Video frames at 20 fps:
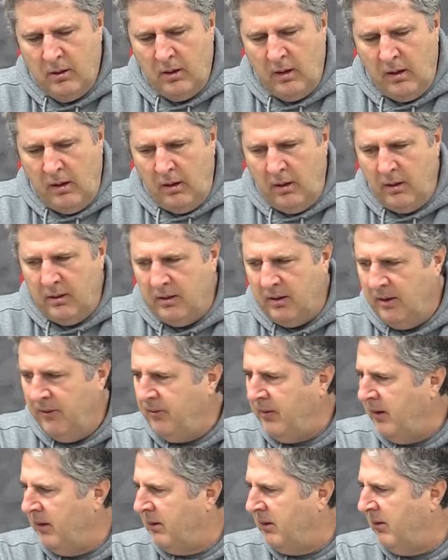
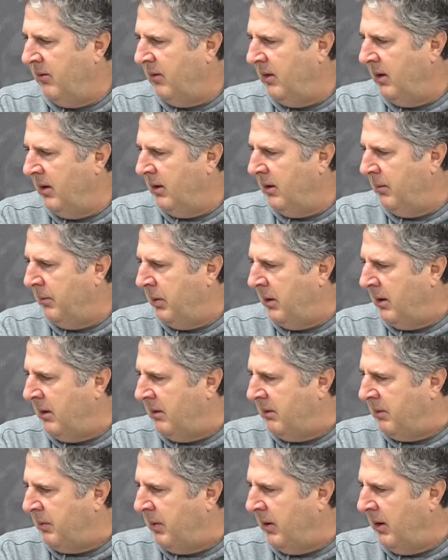Defensively, the
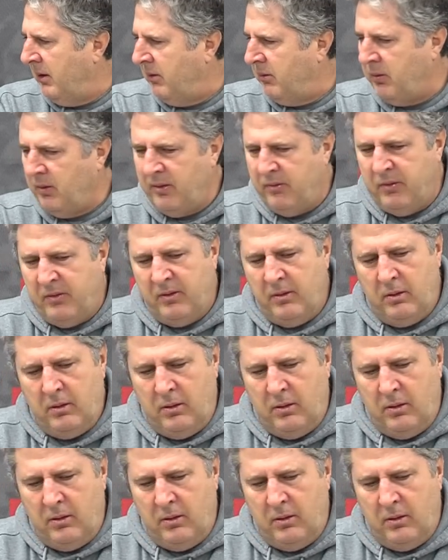biggest place we've